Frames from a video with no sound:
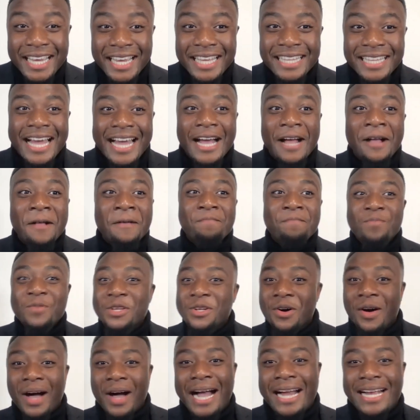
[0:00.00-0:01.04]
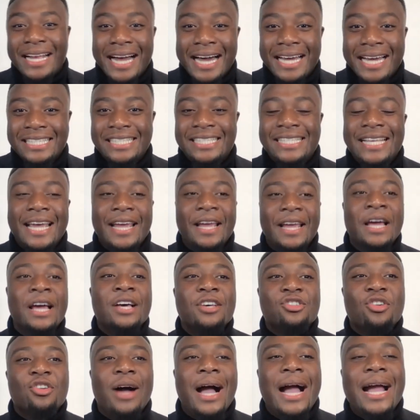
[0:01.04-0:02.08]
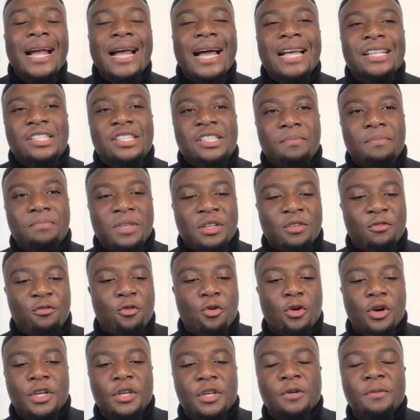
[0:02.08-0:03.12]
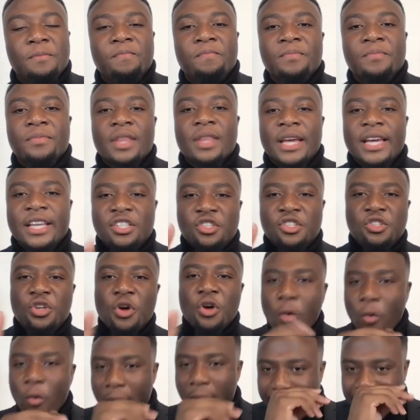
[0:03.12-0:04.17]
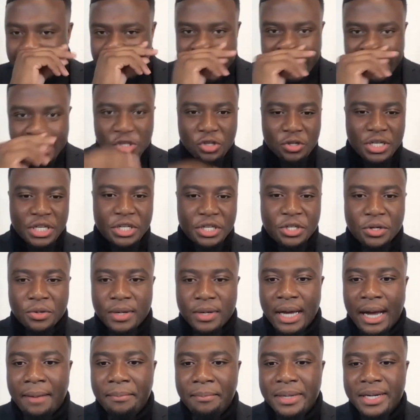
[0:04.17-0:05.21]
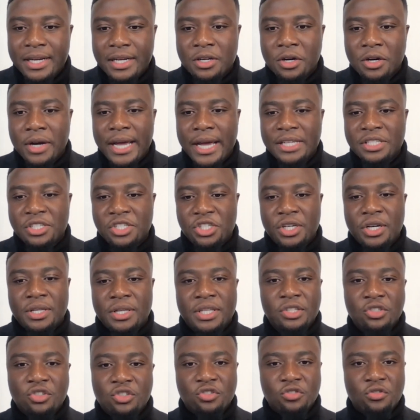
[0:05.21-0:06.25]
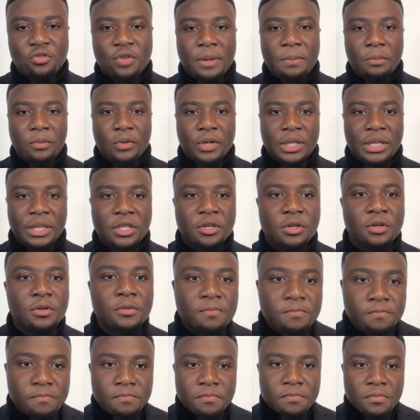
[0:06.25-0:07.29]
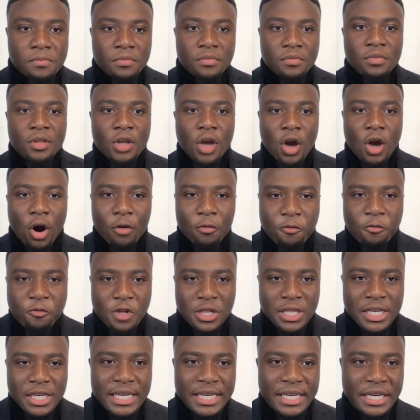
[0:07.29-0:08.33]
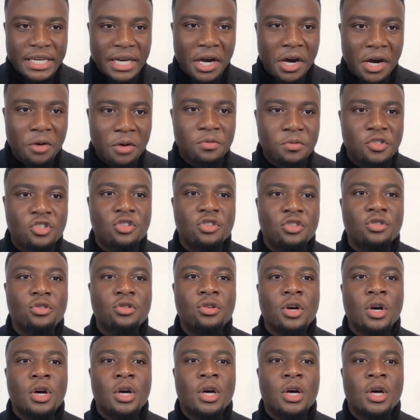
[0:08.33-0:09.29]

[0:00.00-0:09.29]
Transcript: thing that, you know, I got to say? So I got something for you. It's two ways that you could do it. I'm going to go ahead and share this script with you. Hopefully it helps you.